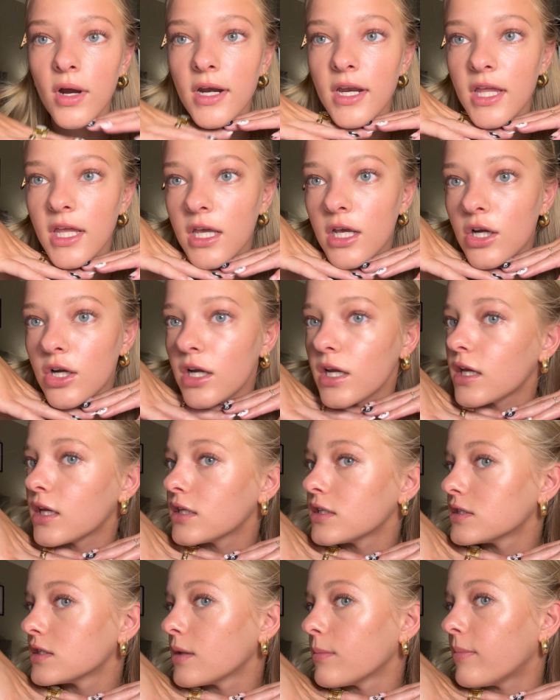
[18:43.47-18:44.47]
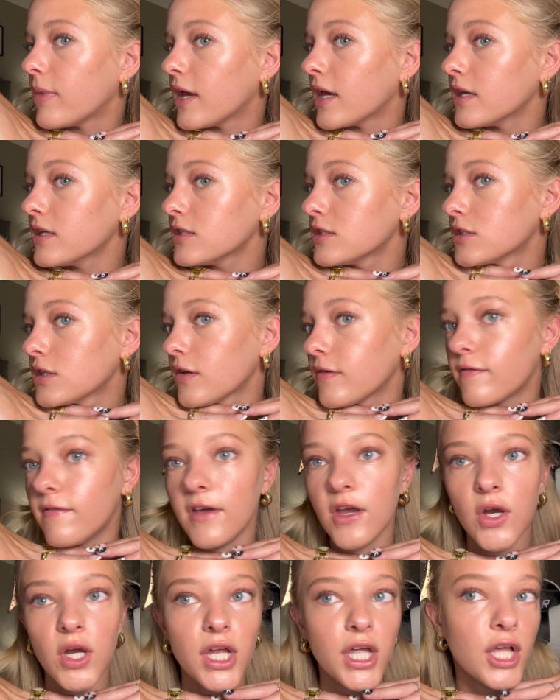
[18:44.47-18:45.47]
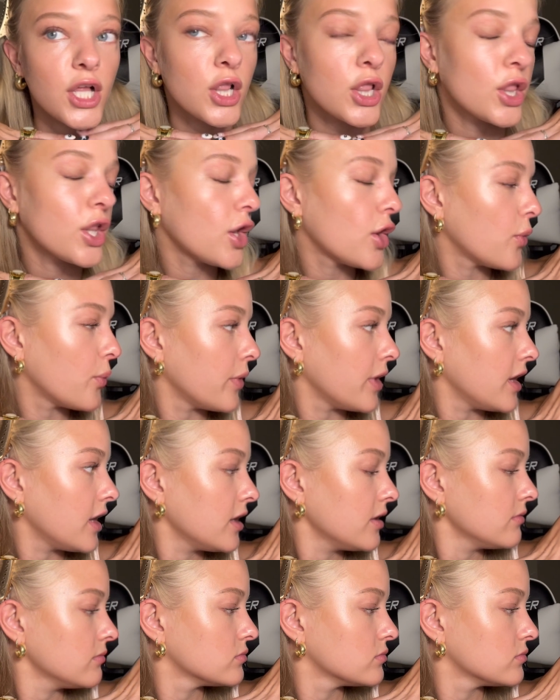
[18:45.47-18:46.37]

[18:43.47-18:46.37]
here is the base, very glowy.